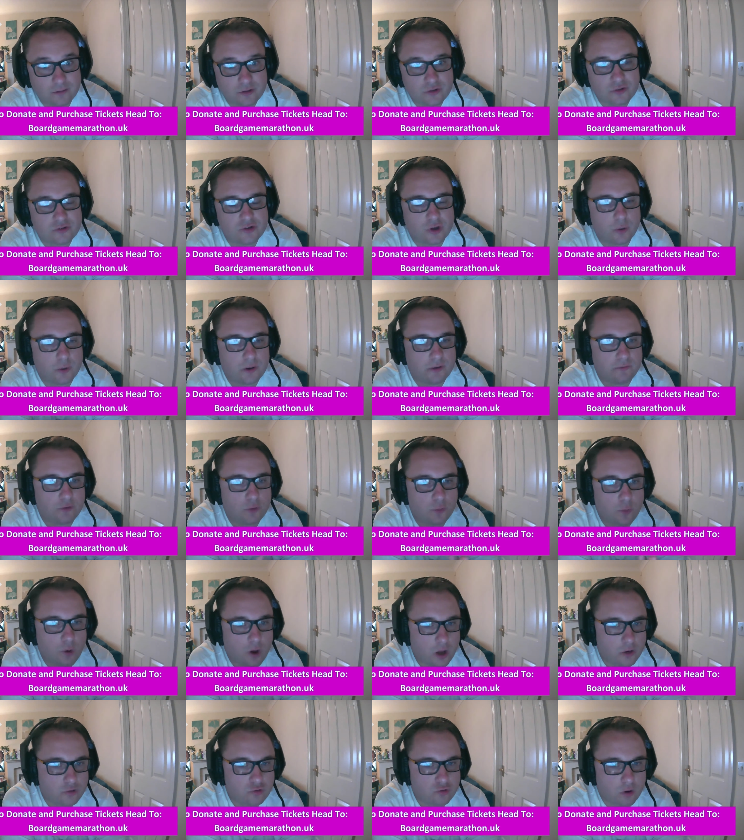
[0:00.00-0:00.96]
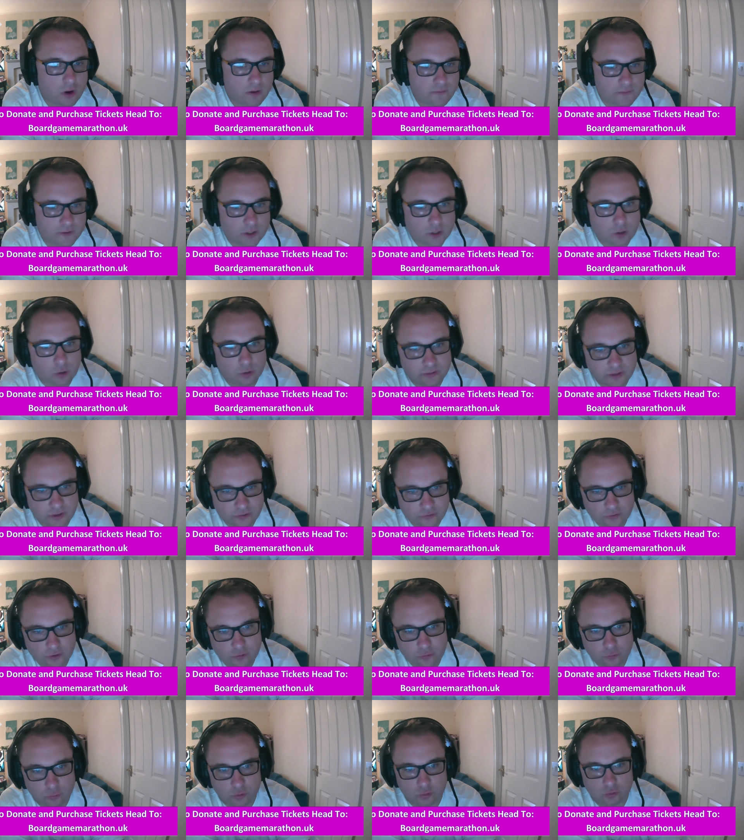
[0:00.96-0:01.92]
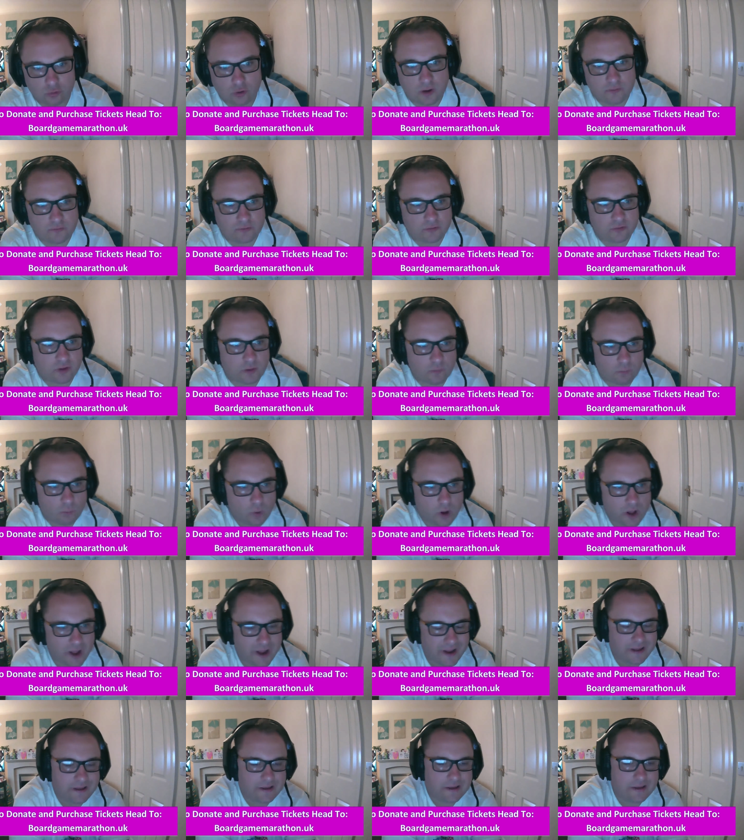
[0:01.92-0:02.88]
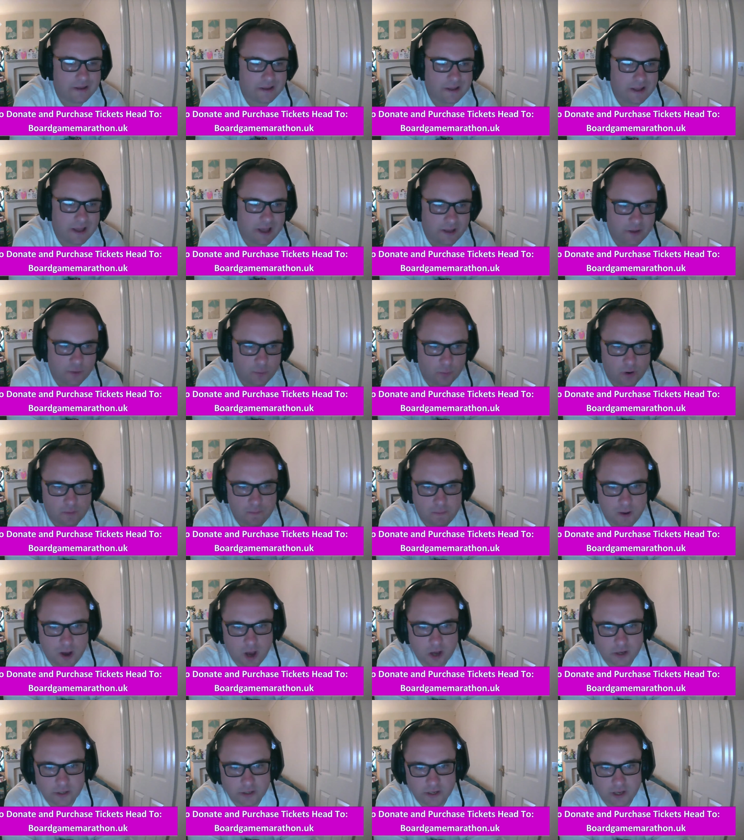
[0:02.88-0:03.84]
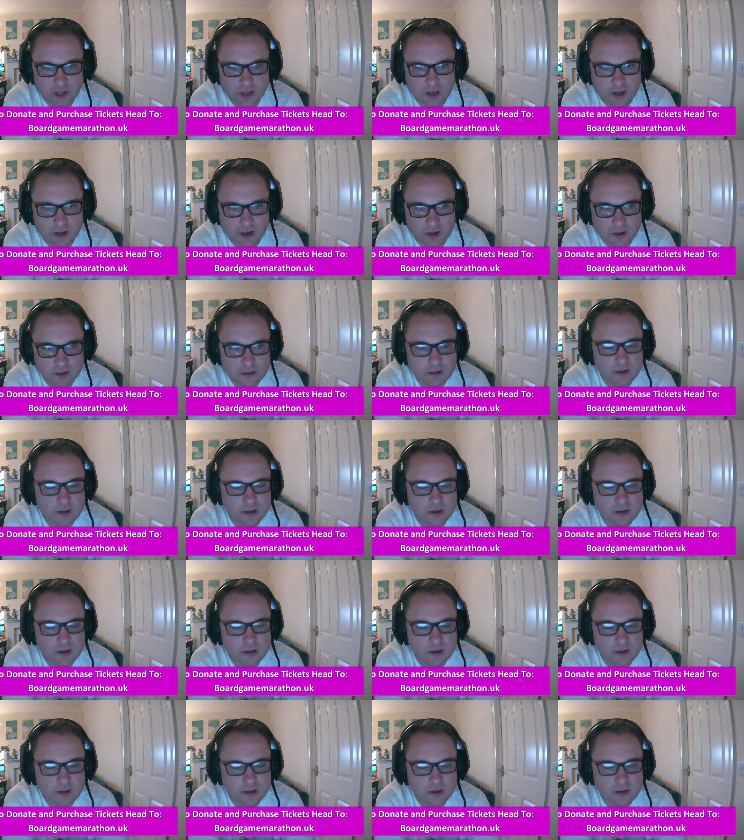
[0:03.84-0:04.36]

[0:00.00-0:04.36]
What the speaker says: So if you are driving a long distance or you're driving some way and you want to park your car,